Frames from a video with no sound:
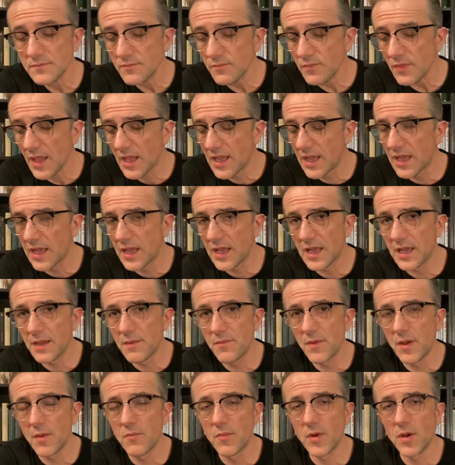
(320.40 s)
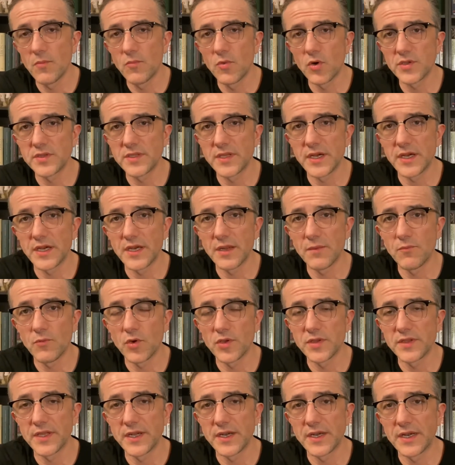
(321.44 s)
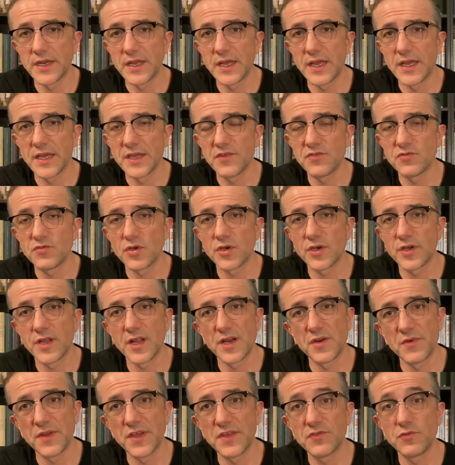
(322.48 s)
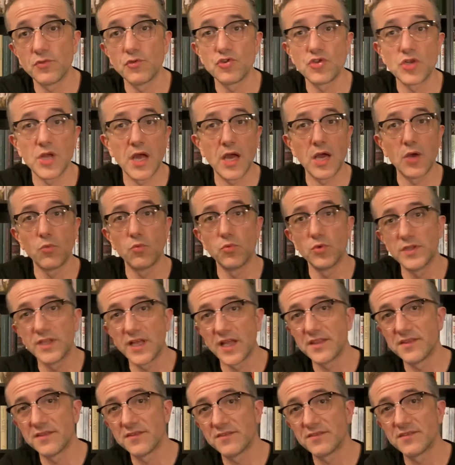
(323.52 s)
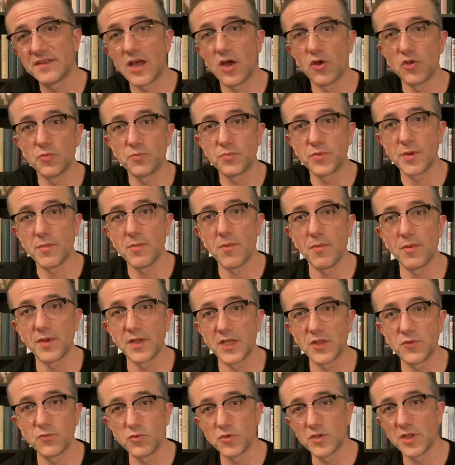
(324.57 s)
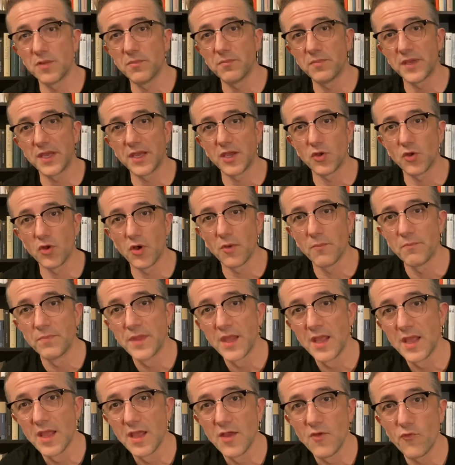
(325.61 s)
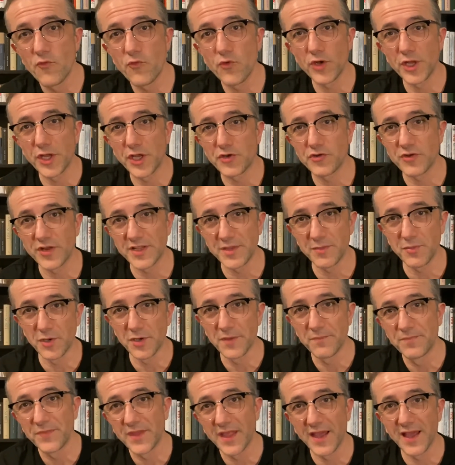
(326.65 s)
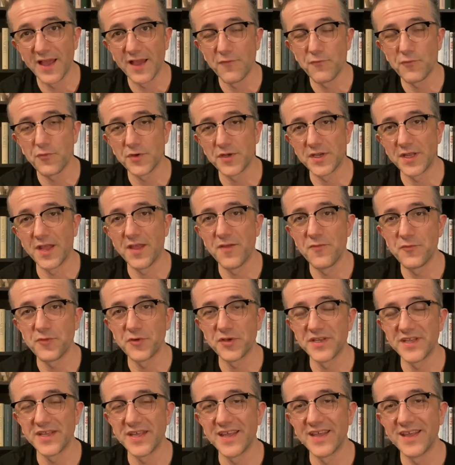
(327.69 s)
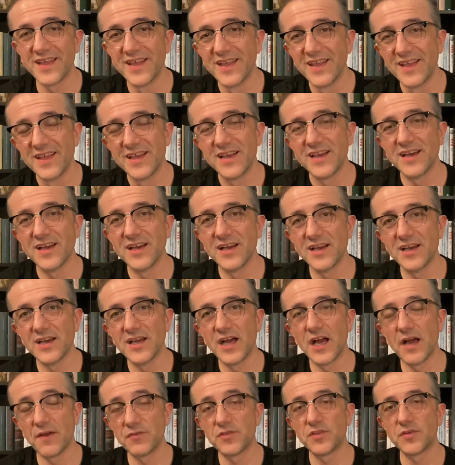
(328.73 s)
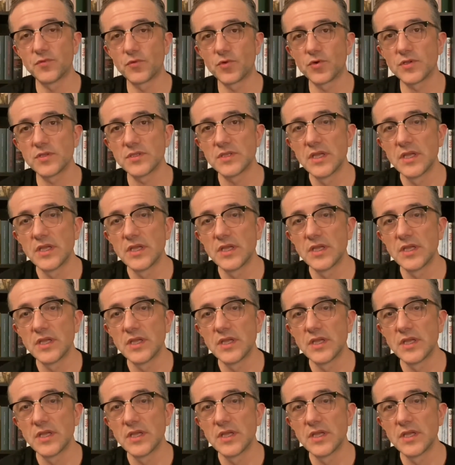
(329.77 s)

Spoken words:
modern historical research, how would that sound? Probably it wouldn't be, fully credible for the afterworld.